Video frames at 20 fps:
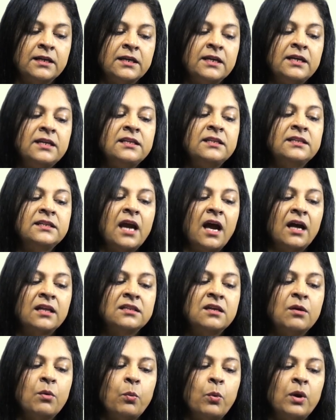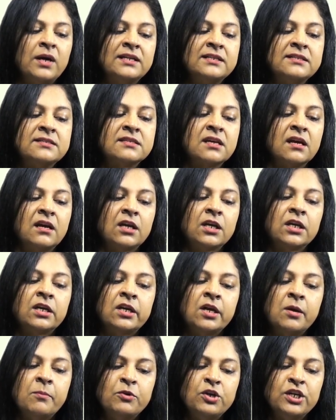In other words,
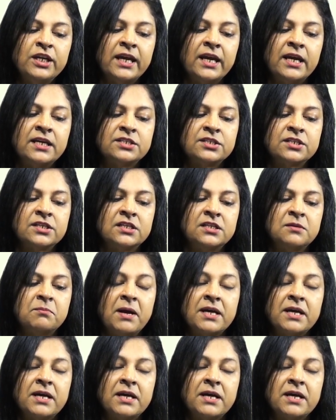communication